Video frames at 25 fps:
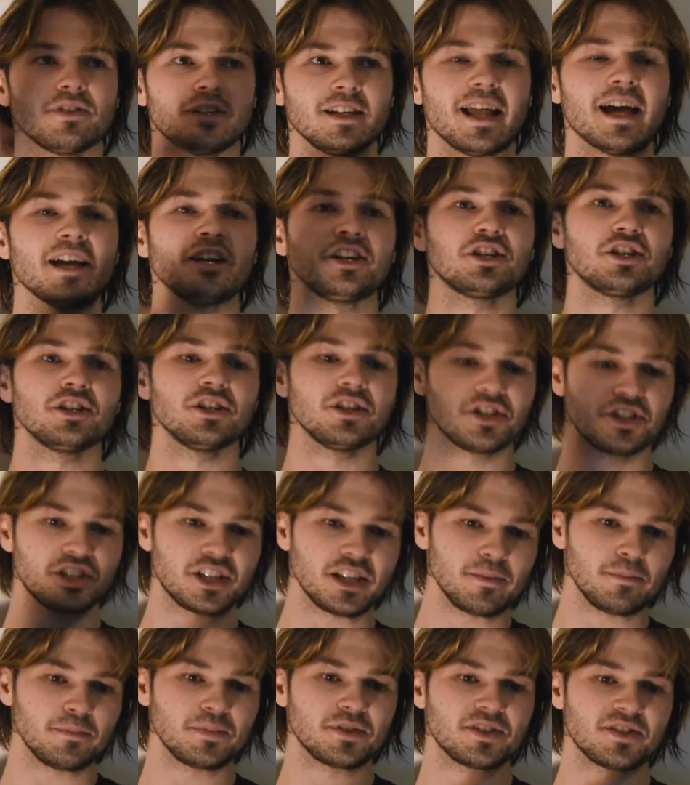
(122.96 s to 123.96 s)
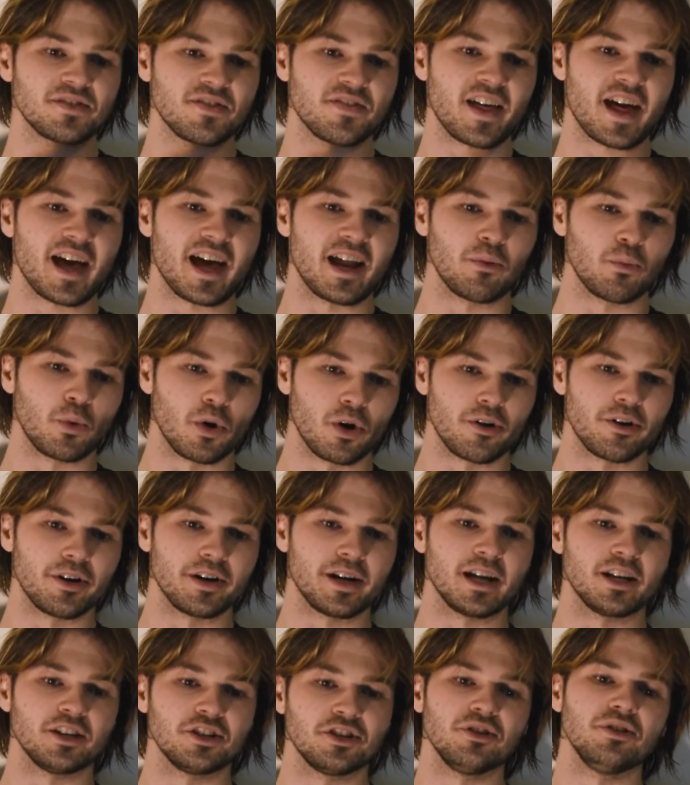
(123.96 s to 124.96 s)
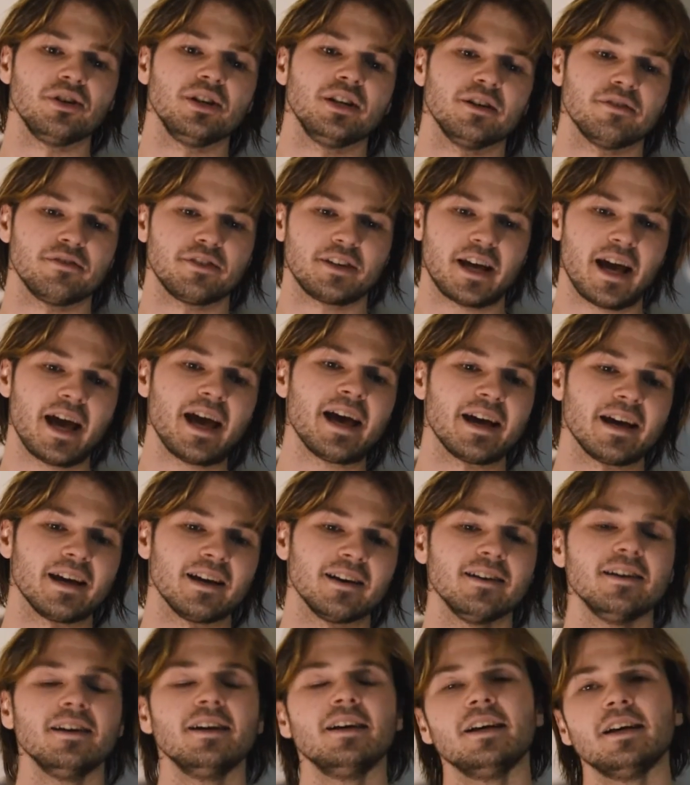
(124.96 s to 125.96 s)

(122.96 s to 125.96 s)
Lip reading: relationships that warrant a duty of care.